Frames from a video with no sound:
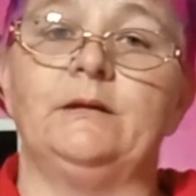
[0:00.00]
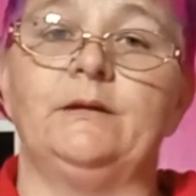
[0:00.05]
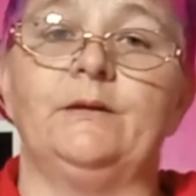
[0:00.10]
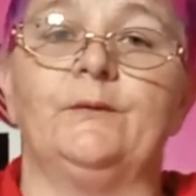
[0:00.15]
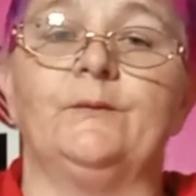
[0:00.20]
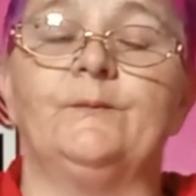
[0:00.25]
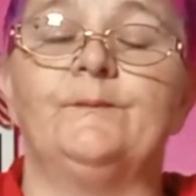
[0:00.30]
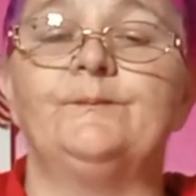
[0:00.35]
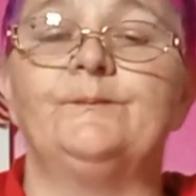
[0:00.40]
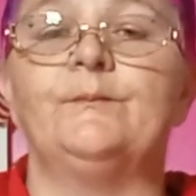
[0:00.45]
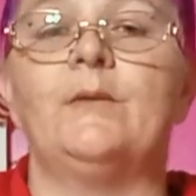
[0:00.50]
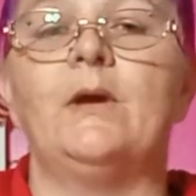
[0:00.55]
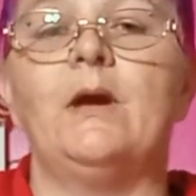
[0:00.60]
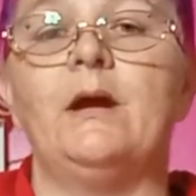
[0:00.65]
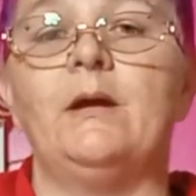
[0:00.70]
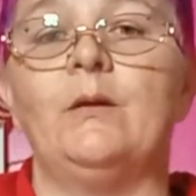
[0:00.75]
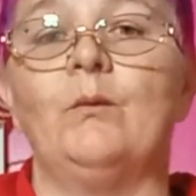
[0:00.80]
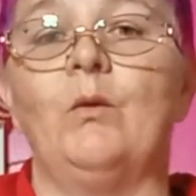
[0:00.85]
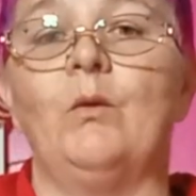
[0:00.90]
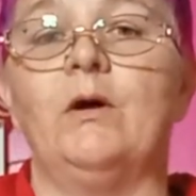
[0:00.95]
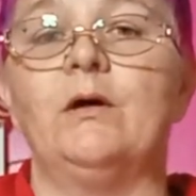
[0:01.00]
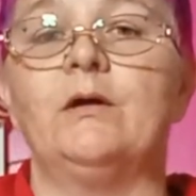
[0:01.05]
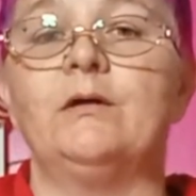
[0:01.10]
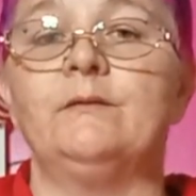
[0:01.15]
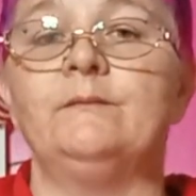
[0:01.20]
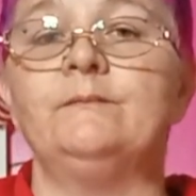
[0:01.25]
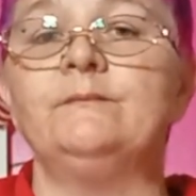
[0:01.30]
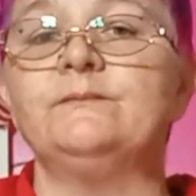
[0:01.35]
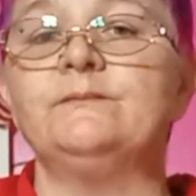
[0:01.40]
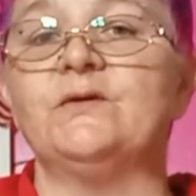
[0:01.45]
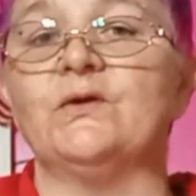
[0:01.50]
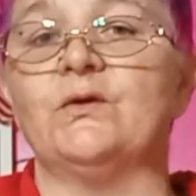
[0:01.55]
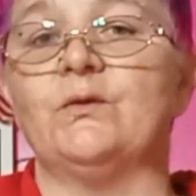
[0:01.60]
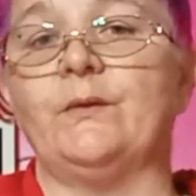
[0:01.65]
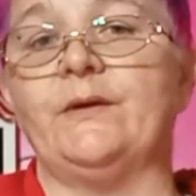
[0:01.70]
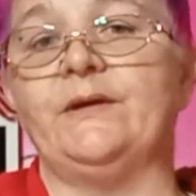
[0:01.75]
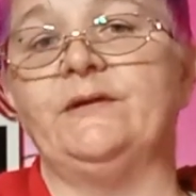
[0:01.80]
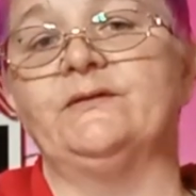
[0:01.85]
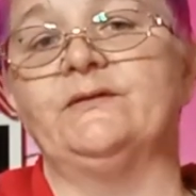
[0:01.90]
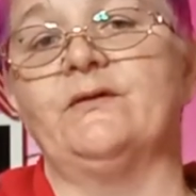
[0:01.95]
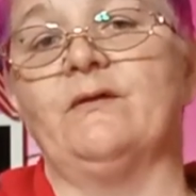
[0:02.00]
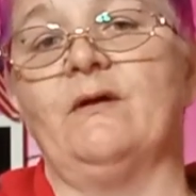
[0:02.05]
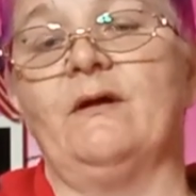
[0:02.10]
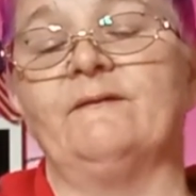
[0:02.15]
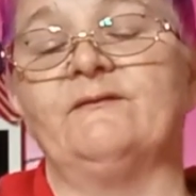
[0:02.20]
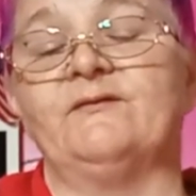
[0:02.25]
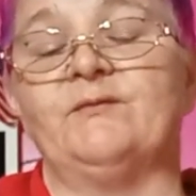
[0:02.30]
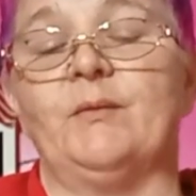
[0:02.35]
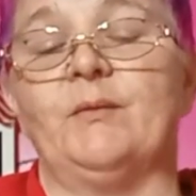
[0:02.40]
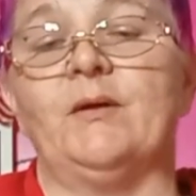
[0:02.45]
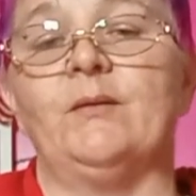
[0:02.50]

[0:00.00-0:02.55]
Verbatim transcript: Hello, and welcome to Queen's Crafts